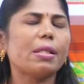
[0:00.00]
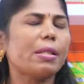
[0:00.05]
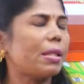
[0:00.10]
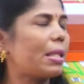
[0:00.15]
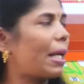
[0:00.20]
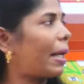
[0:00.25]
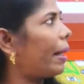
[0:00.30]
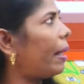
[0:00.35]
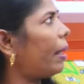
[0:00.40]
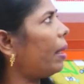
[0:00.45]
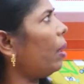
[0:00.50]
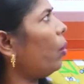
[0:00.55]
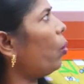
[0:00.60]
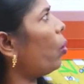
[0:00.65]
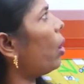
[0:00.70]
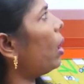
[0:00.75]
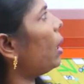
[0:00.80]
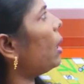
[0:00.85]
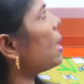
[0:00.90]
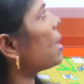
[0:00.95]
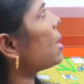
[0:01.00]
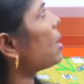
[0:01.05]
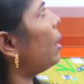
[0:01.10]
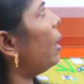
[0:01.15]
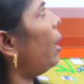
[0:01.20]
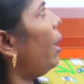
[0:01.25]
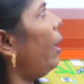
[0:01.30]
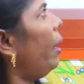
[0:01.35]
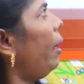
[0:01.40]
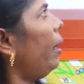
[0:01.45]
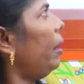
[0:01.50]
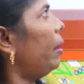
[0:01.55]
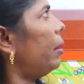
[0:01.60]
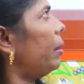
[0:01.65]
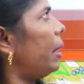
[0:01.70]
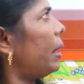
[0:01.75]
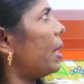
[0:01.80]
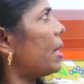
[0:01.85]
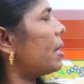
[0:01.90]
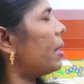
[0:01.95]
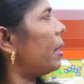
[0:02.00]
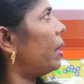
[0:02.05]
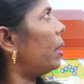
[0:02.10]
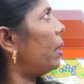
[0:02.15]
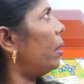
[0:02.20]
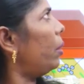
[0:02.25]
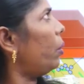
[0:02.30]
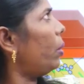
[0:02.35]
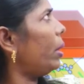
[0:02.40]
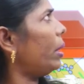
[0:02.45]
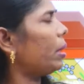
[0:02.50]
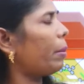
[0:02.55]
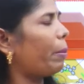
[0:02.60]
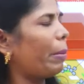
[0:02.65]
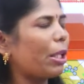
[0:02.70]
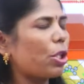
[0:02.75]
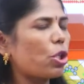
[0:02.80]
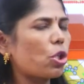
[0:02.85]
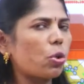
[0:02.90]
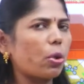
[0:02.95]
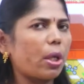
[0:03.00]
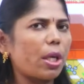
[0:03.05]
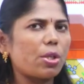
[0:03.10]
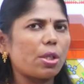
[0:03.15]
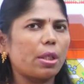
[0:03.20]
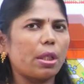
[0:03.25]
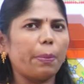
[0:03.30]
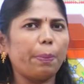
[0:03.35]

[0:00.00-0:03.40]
secondary wall is laying, that is during the maturation,